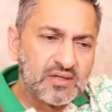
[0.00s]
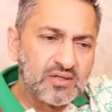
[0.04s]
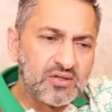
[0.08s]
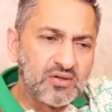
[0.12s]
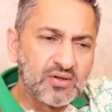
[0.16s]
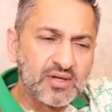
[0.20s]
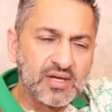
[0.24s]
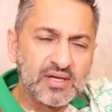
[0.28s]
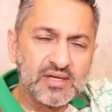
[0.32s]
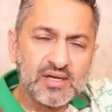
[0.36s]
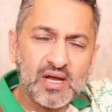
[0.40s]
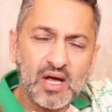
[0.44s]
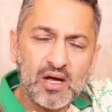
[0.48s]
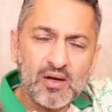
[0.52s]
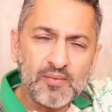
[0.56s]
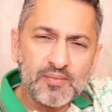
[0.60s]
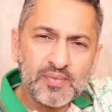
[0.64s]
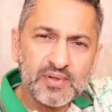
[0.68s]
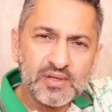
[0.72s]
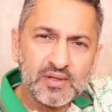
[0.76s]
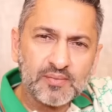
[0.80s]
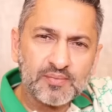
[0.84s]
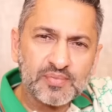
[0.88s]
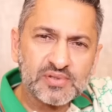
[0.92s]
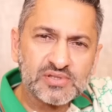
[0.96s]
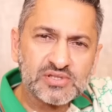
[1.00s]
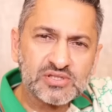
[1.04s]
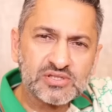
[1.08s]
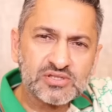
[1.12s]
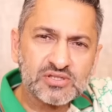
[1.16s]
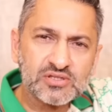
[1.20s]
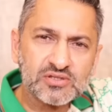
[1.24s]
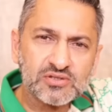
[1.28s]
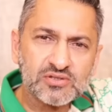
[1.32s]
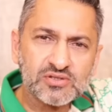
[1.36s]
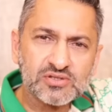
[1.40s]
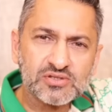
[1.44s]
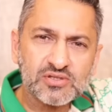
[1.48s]
You can now be in a
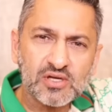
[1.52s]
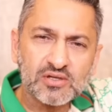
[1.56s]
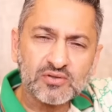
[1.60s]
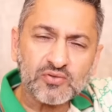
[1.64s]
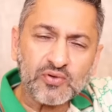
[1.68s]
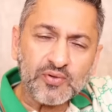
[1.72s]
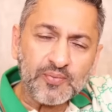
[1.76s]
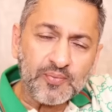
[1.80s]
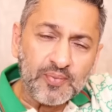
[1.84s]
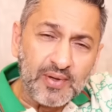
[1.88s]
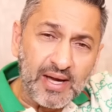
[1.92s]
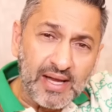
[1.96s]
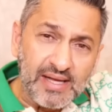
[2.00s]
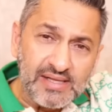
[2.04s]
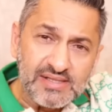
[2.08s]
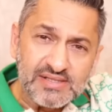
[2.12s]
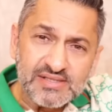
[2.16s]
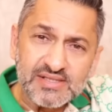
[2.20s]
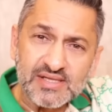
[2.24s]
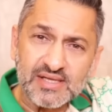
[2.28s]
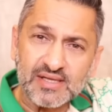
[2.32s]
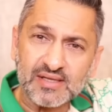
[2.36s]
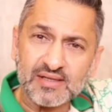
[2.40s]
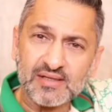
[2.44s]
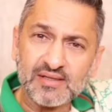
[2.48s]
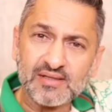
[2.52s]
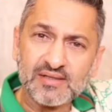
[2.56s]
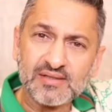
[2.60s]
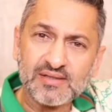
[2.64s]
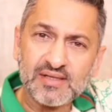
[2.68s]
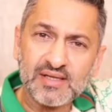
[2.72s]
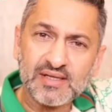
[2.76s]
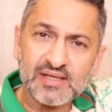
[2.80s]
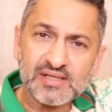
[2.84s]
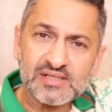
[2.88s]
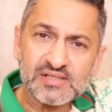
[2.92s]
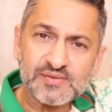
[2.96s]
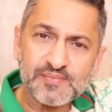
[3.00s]
position to start replacing
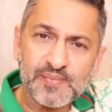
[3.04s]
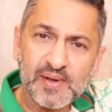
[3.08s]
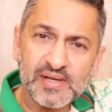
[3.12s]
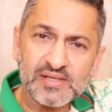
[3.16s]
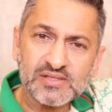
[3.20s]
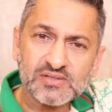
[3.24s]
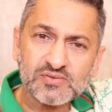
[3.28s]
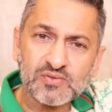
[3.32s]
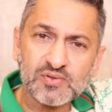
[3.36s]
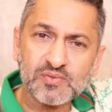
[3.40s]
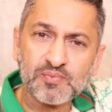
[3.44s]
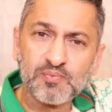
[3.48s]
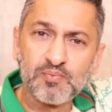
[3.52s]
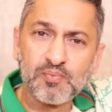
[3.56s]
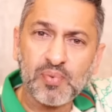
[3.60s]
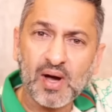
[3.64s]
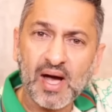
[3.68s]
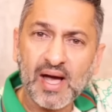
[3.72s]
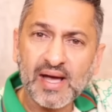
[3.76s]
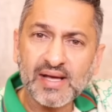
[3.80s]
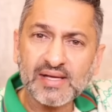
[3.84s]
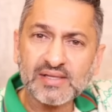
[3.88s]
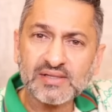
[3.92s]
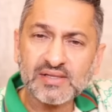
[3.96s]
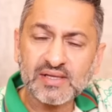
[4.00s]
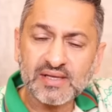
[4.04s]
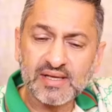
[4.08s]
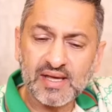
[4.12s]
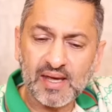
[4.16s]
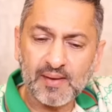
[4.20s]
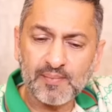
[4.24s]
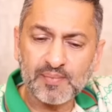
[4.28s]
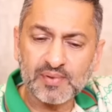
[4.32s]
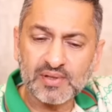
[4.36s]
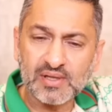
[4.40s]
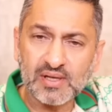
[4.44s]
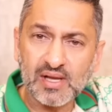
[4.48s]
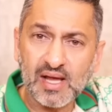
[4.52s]
that expense with buying the
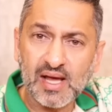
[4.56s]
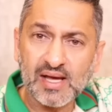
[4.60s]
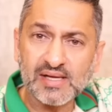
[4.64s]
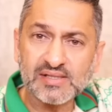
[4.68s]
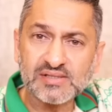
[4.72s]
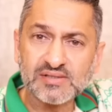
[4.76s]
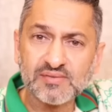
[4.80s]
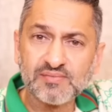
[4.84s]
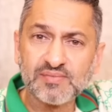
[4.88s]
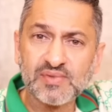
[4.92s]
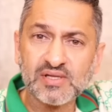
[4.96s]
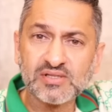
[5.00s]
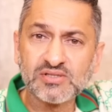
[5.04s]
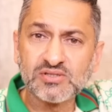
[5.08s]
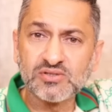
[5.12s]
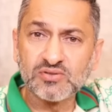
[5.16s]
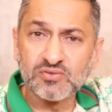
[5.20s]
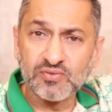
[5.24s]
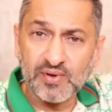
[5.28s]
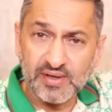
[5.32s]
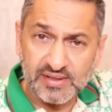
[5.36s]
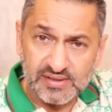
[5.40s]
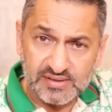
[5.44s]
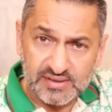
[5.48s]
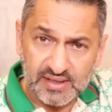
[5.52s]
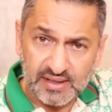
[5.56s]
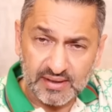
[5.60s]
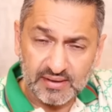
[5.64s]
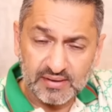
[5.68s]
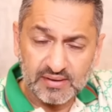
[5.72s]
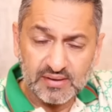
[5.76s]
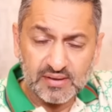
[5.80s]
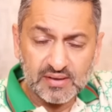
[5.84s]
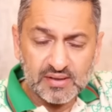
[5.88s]
capital item that you're renting.